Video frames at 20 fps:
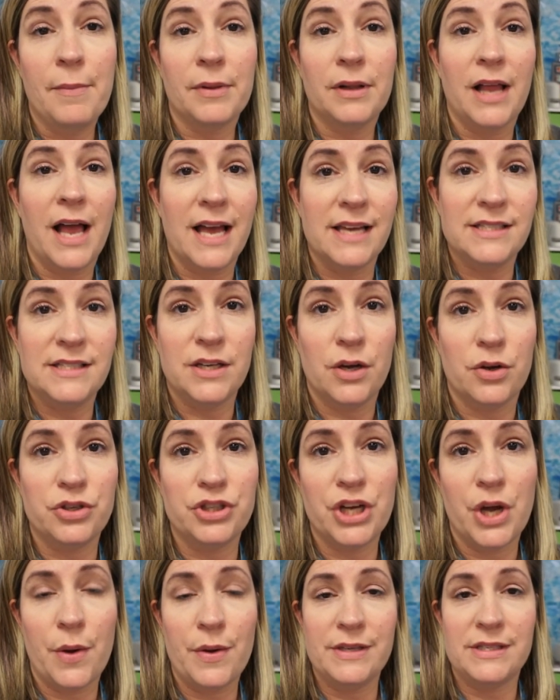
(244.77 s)
Class
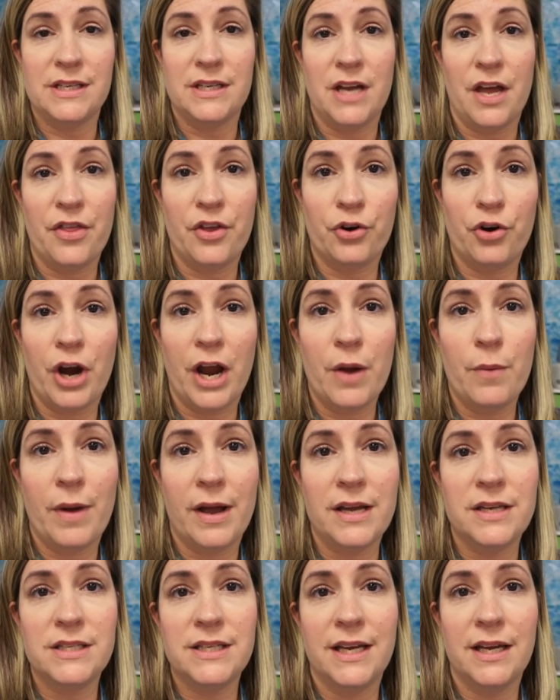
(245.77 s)
Dojo is another great
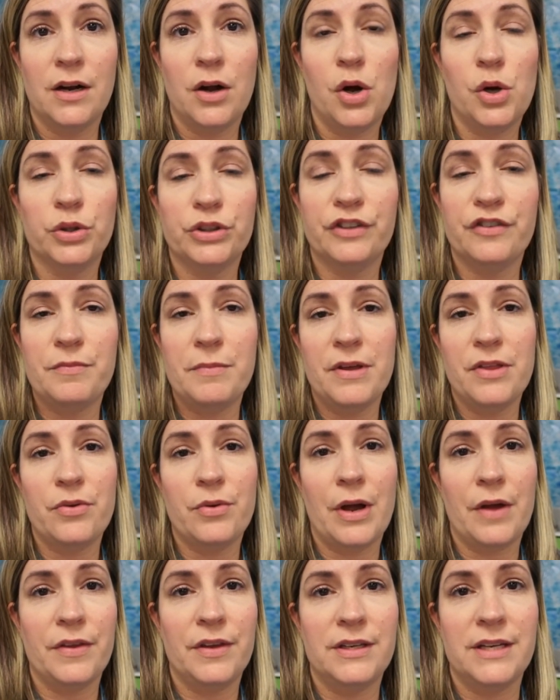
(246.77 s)
way to get a hold of me
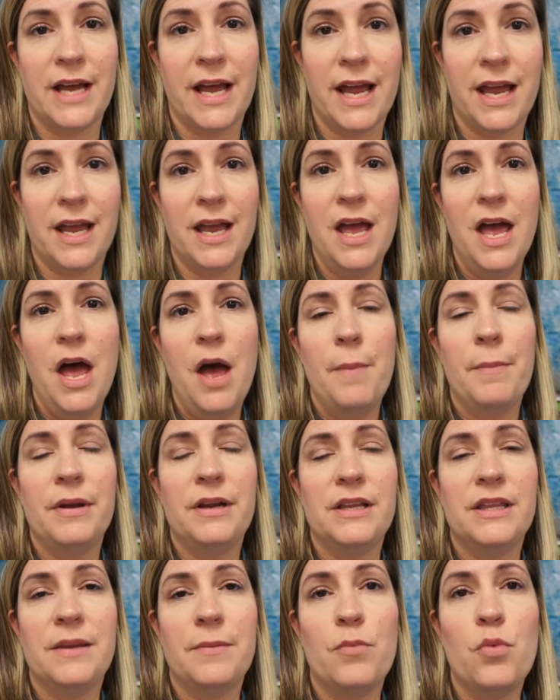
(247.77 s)
throughout the day.
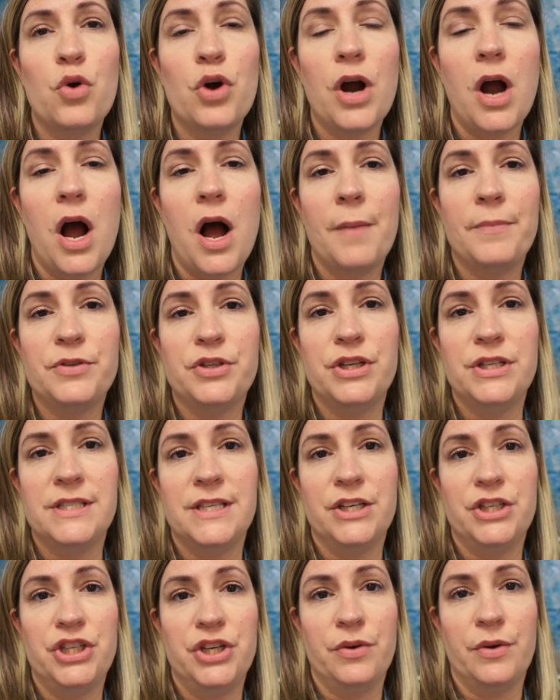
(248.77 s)
But the more options
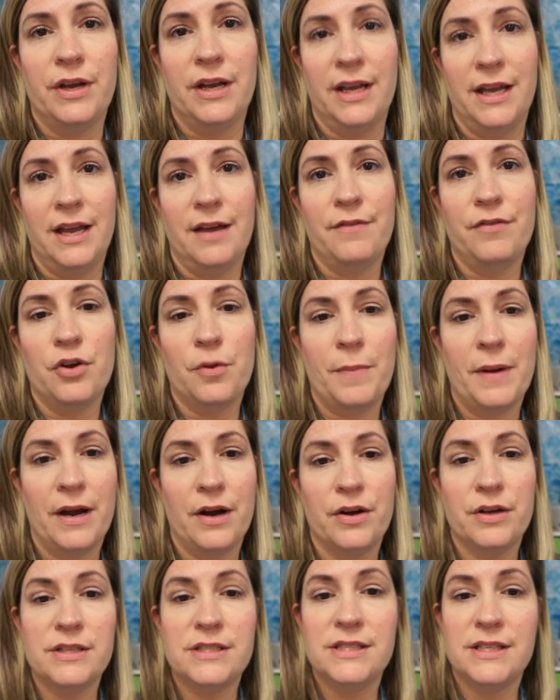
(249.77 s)
that you can give your
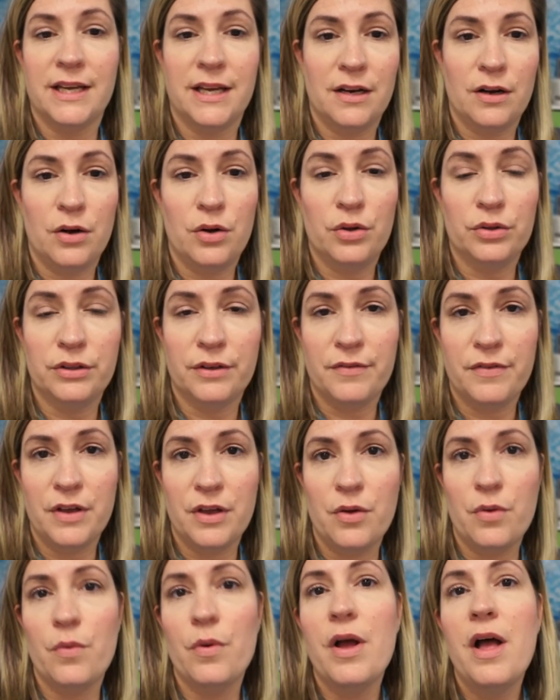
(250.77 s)
parents to get a hold of
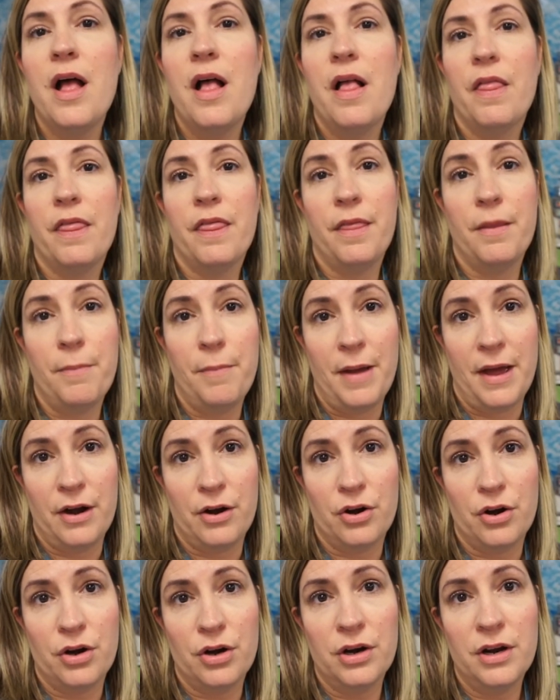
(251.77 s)
you, the
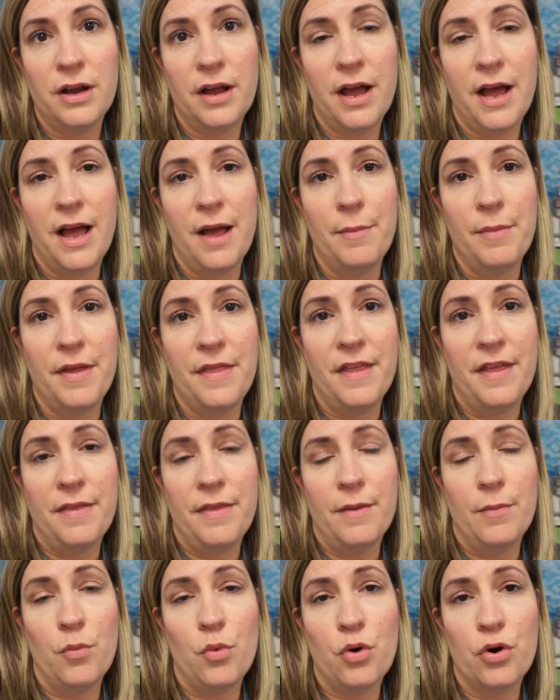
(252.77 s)
better. And
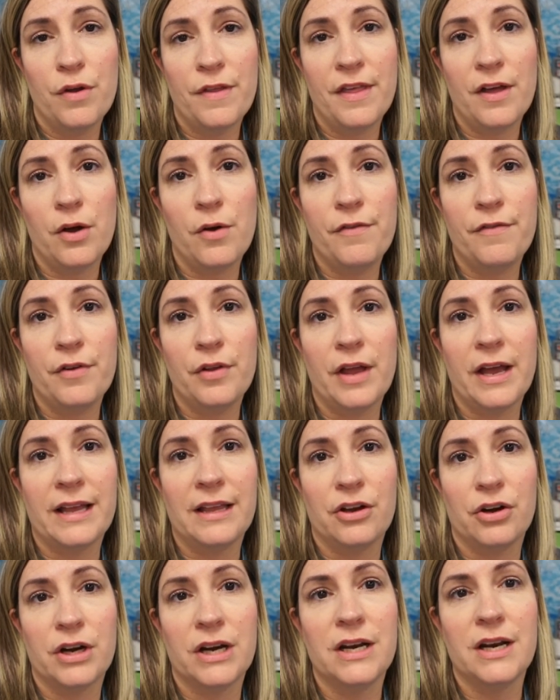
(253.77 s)
then the more they'll feel
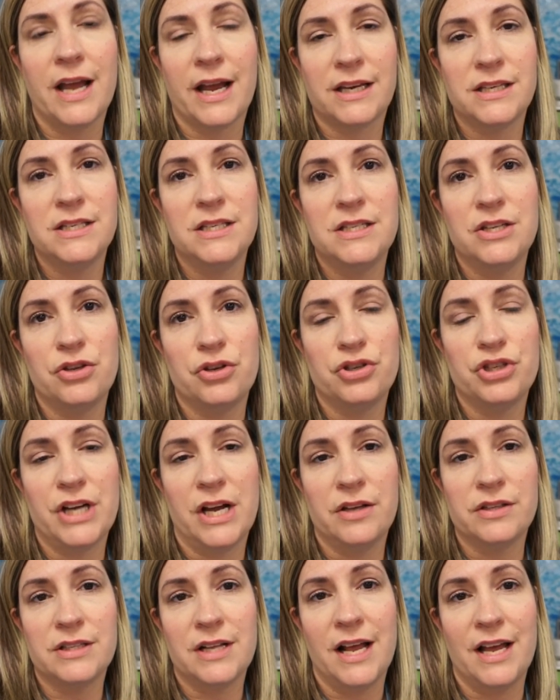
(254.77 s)
like they're connected to their
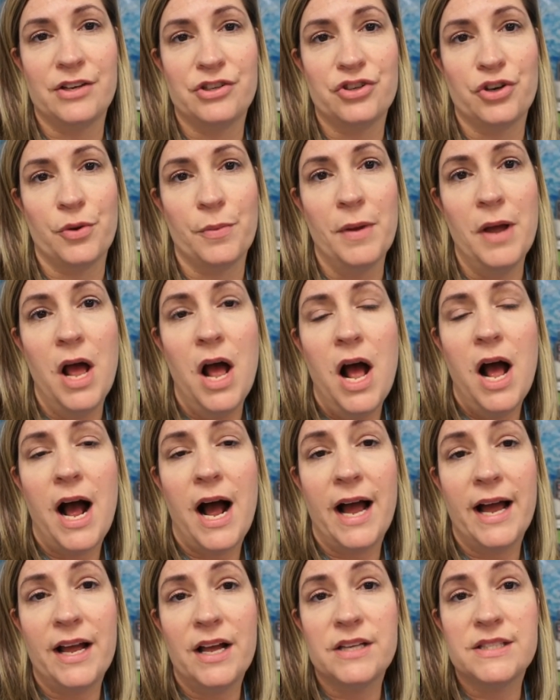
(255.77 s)
child's classroom.
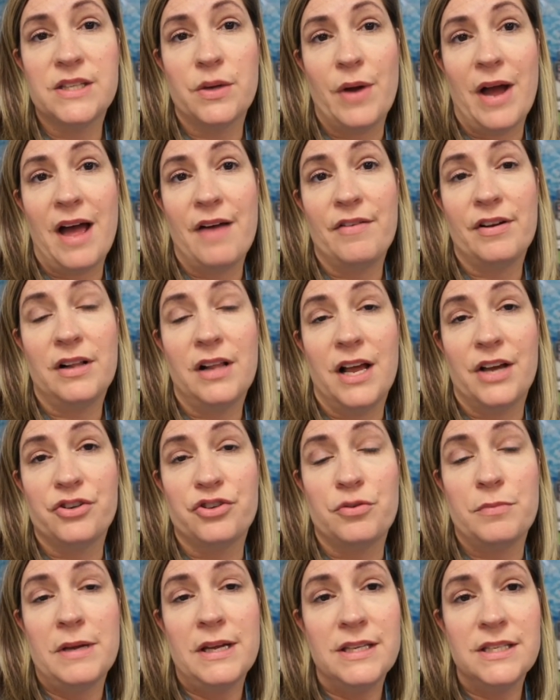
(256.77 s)
I also have a
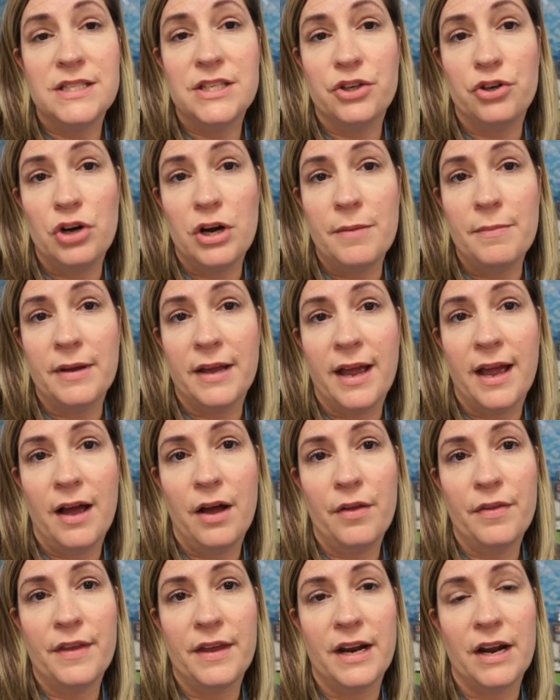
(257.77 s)
classroom Instagram
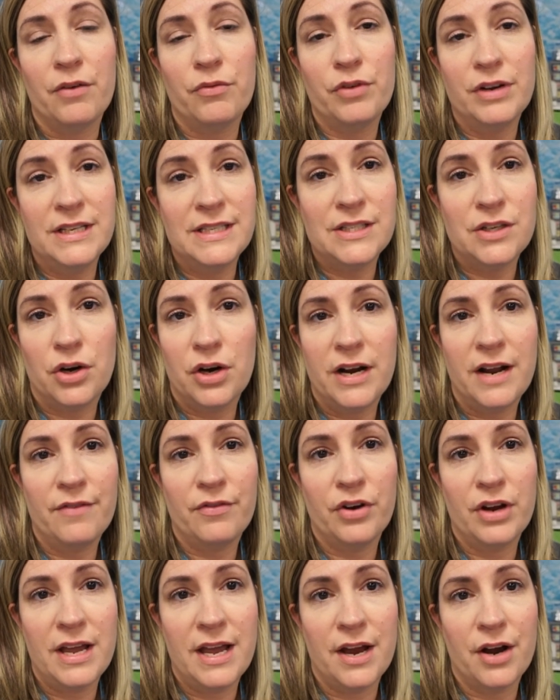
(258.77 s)
account that I restart
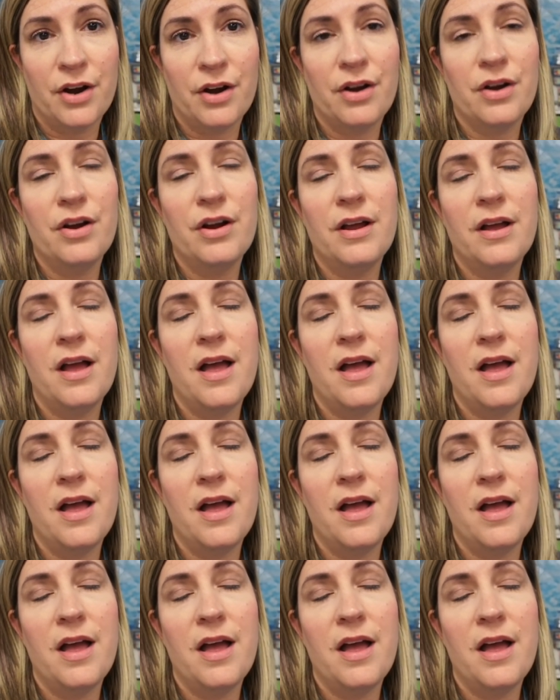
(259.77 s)
every year.